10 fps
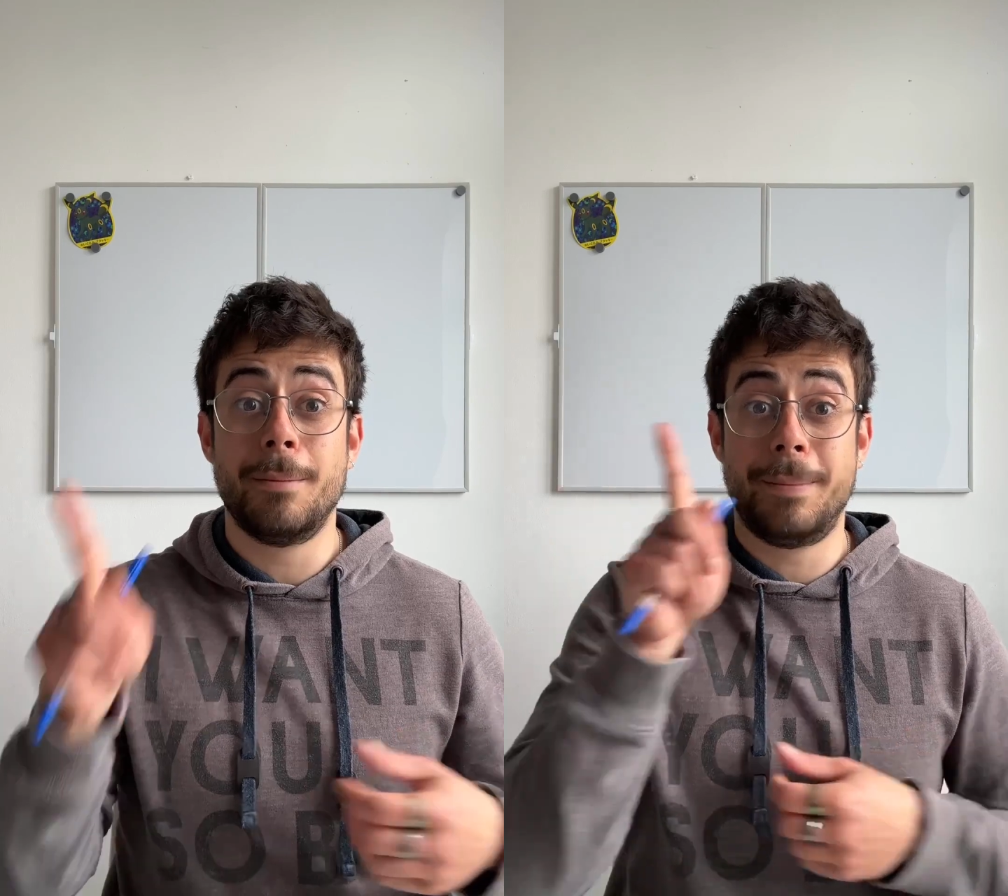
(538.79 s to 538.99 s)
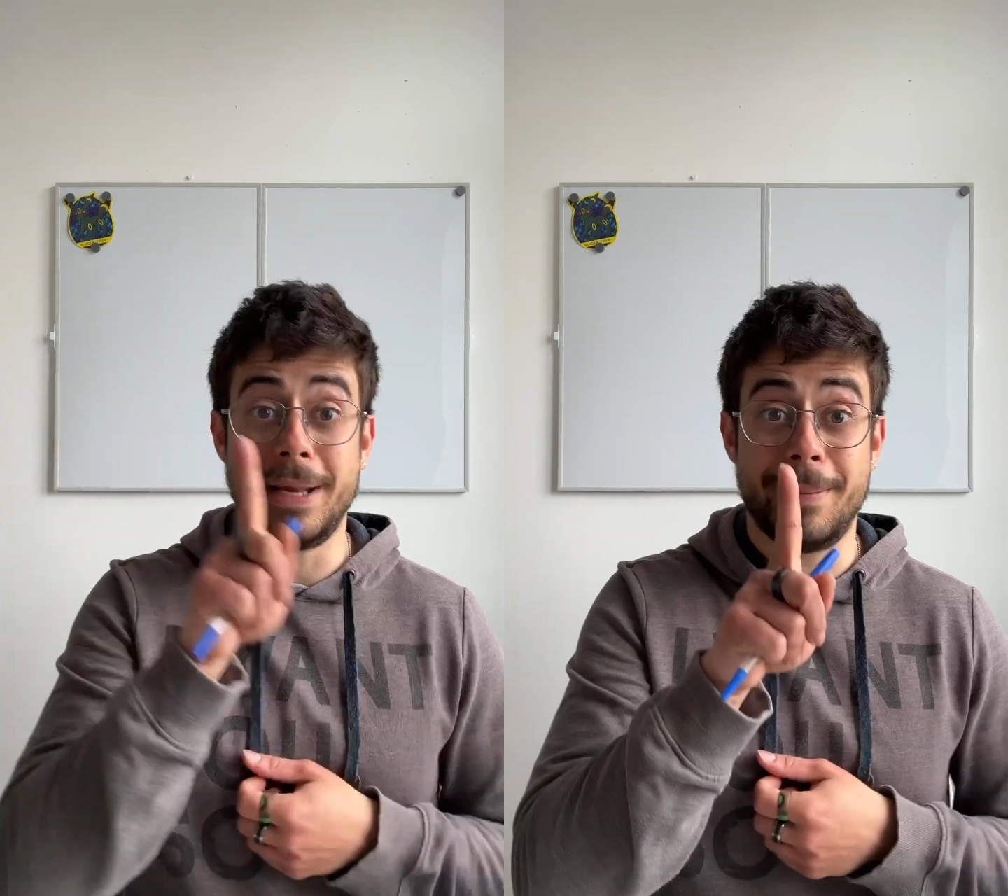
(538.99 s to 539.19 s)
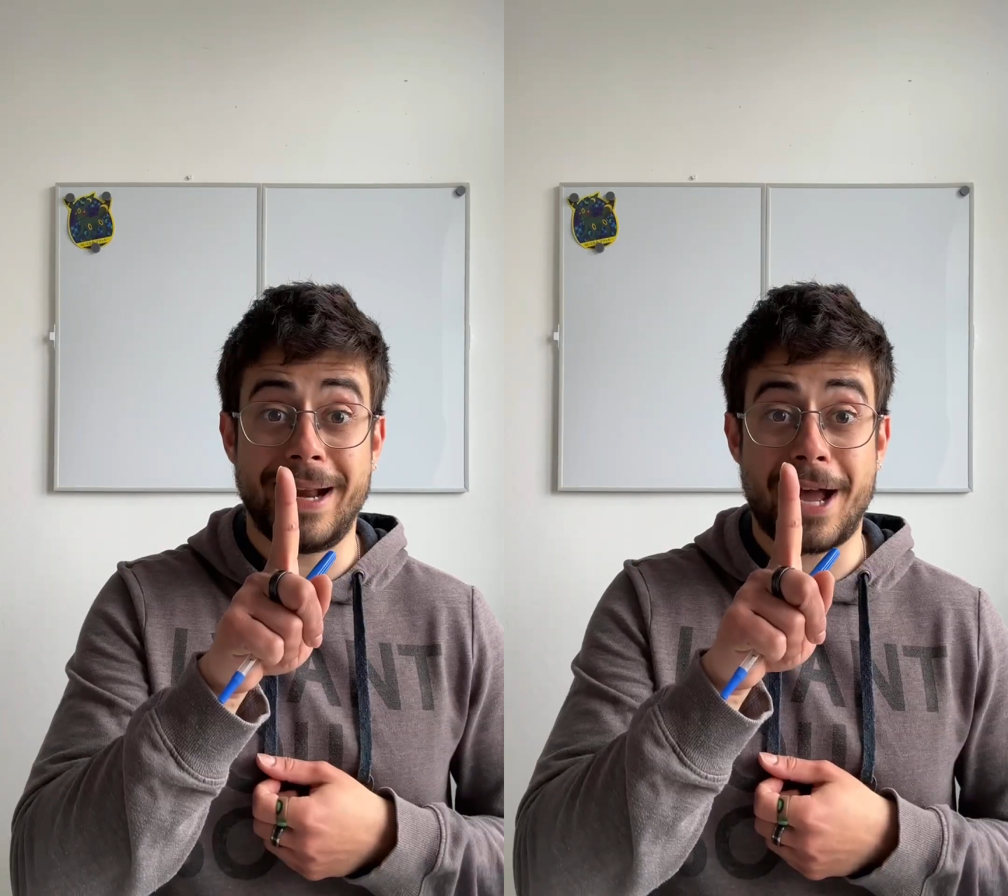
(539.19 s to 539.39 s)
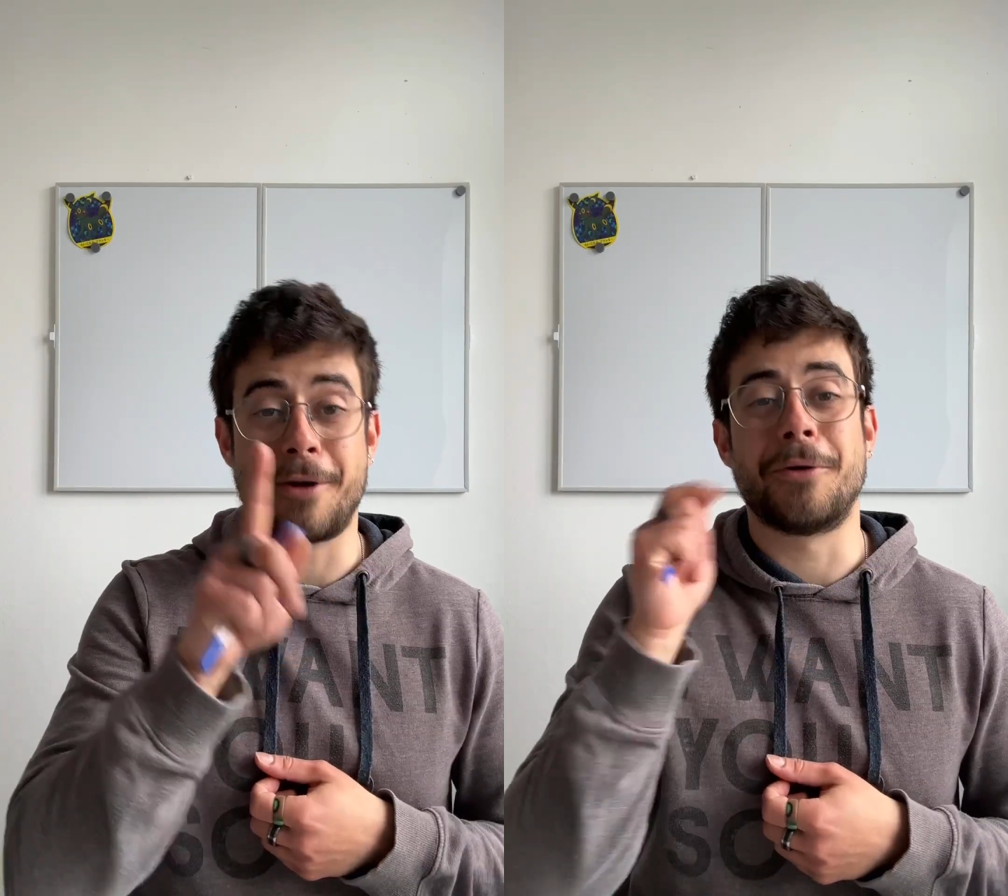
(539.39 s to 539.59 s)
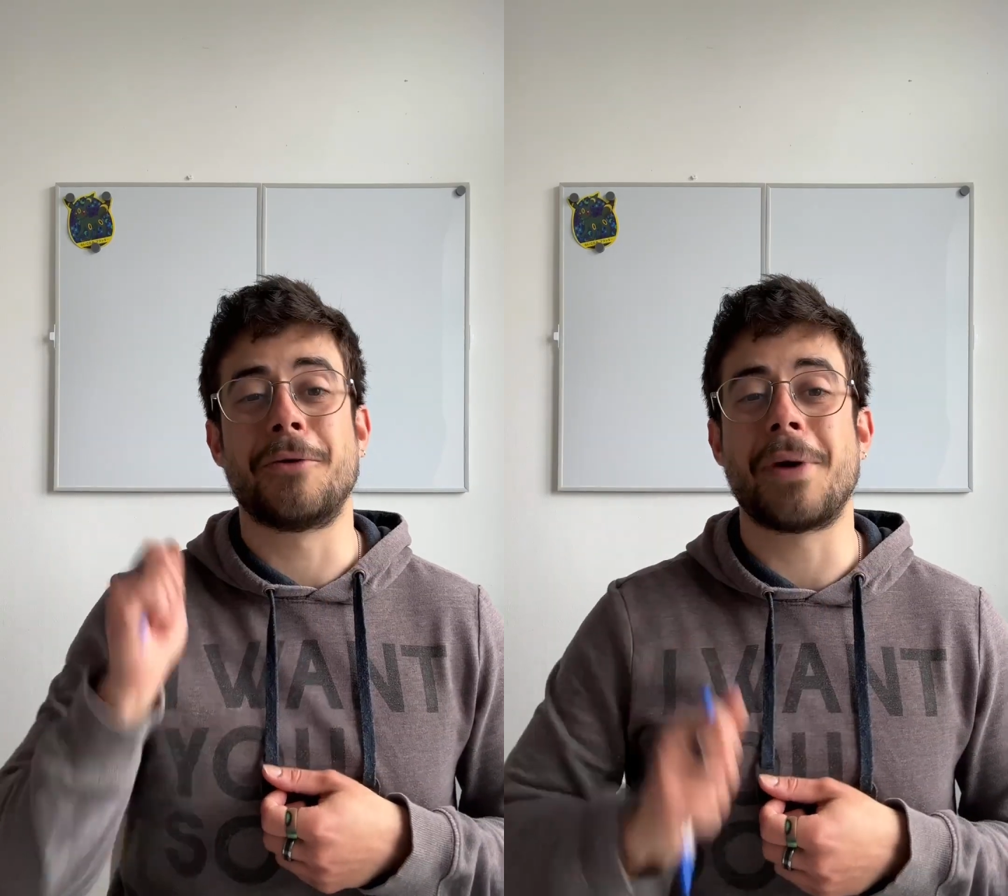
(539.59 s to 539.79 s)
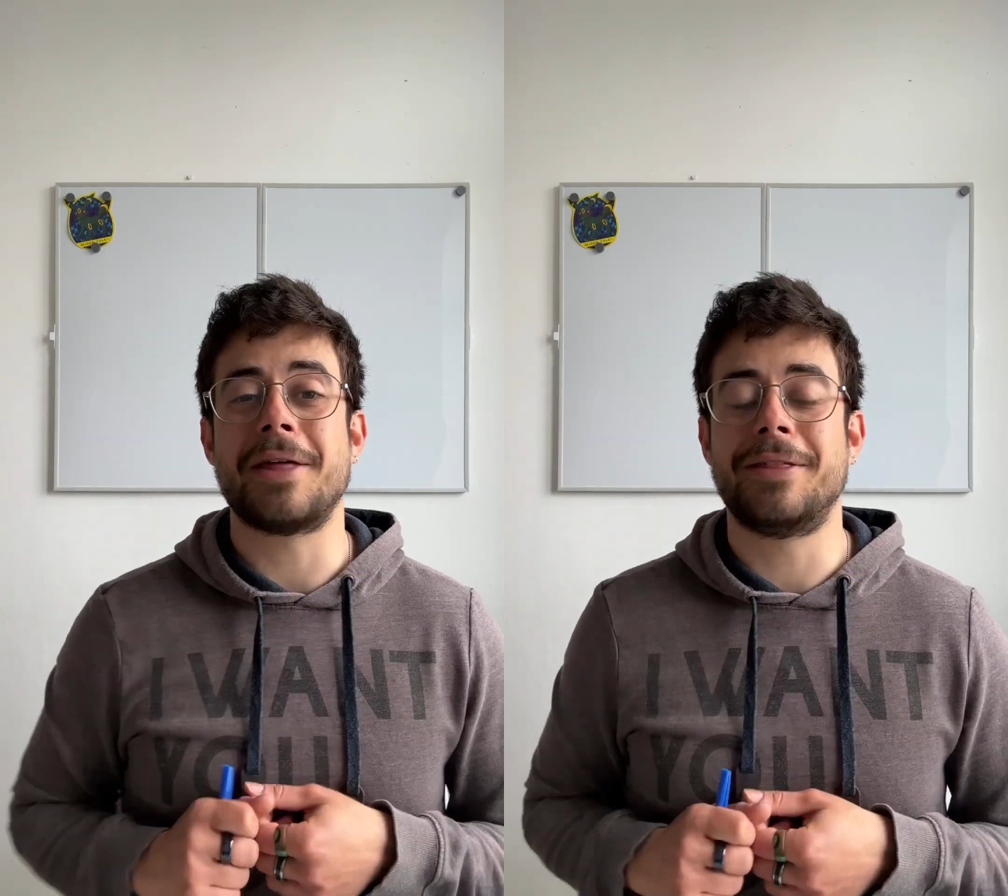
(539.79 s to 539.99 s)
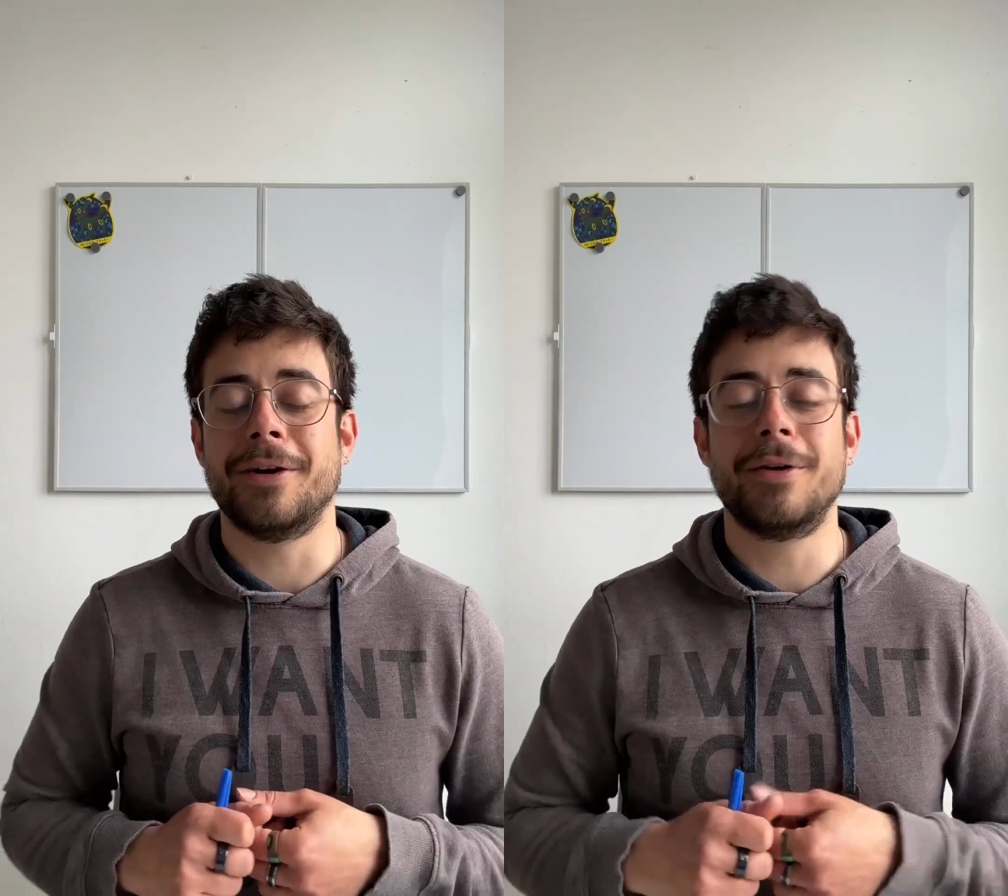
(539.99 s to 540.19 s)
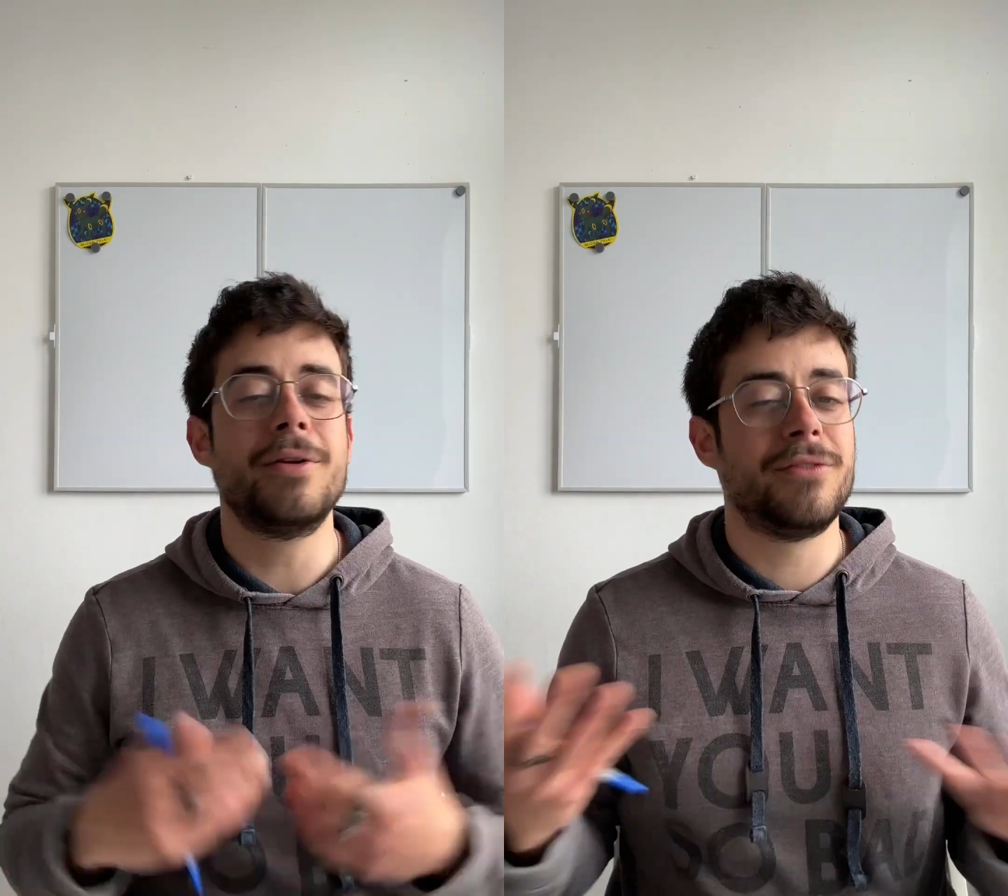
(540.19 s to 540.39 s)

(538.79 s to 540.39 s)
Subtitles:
primera conjugación,